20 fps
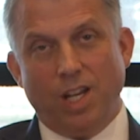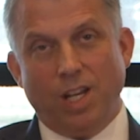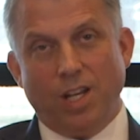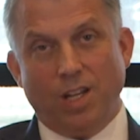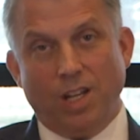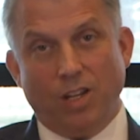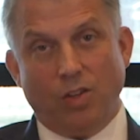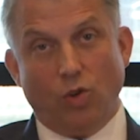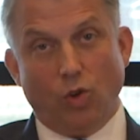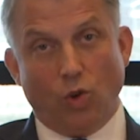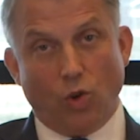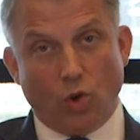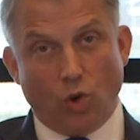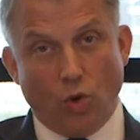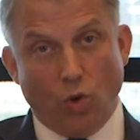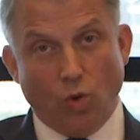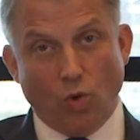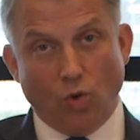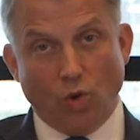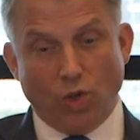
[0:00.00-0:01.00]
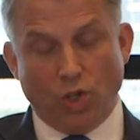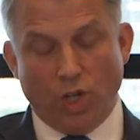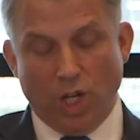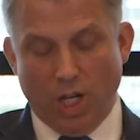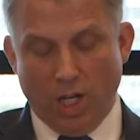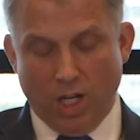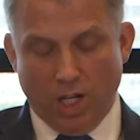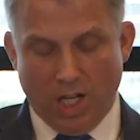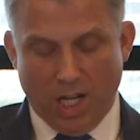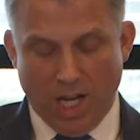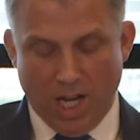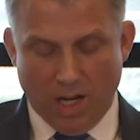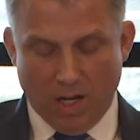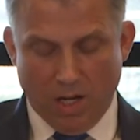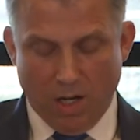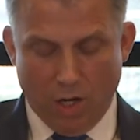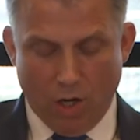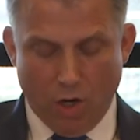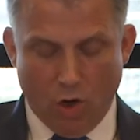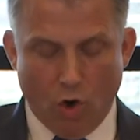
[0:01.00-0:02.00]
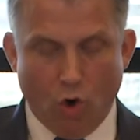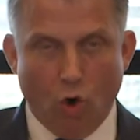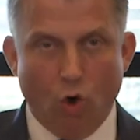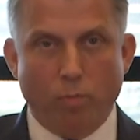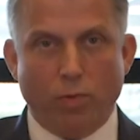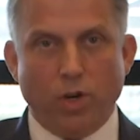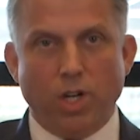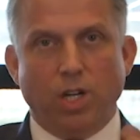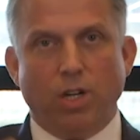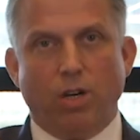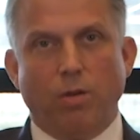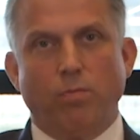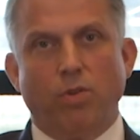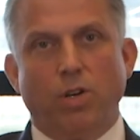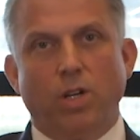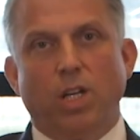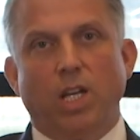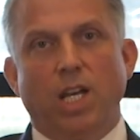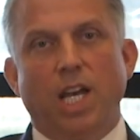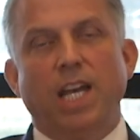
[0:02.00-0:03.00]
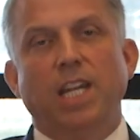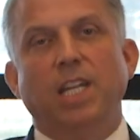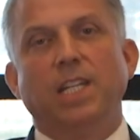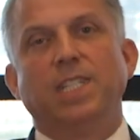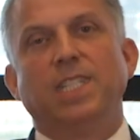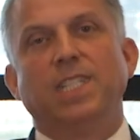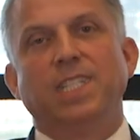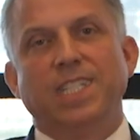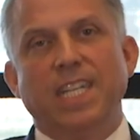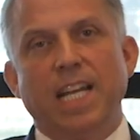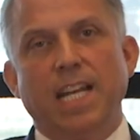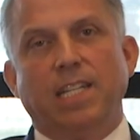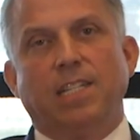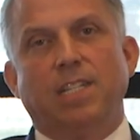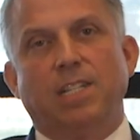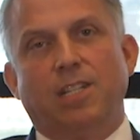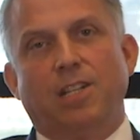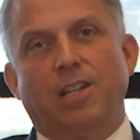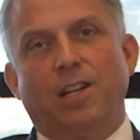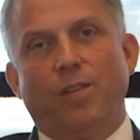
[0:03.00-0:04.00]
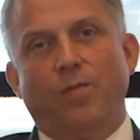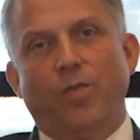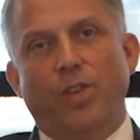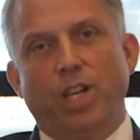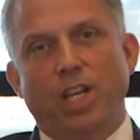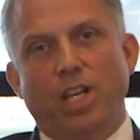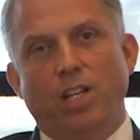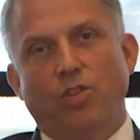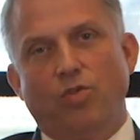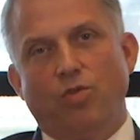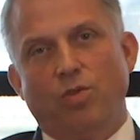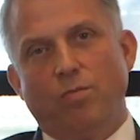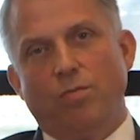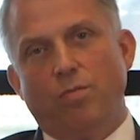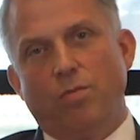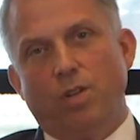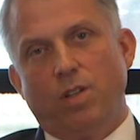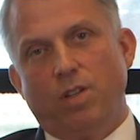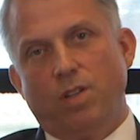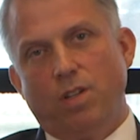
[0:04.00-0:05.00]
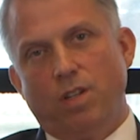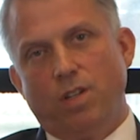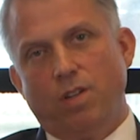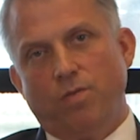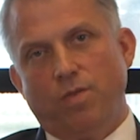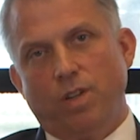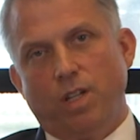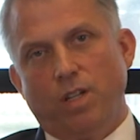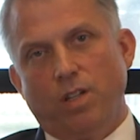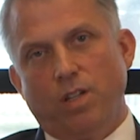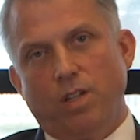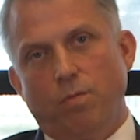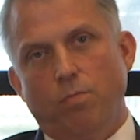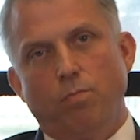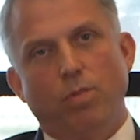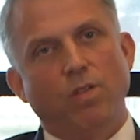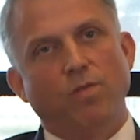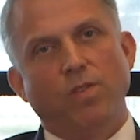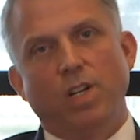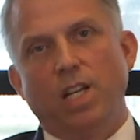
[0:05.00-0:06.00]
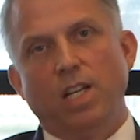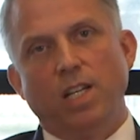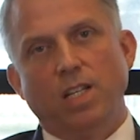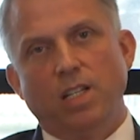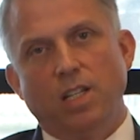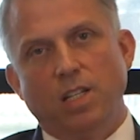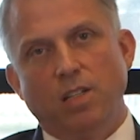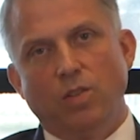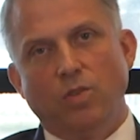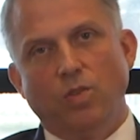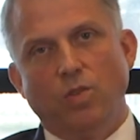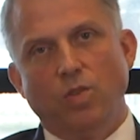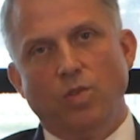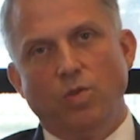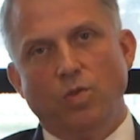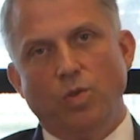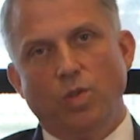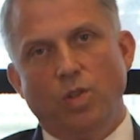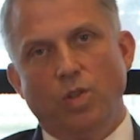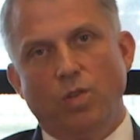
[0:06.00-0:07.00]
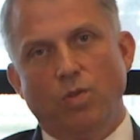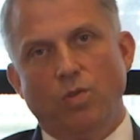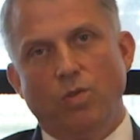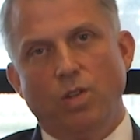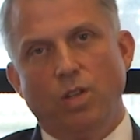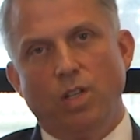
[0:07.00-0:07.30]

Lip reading: that the court can open it up and assess the interim certificates, perfectly entitled to do so.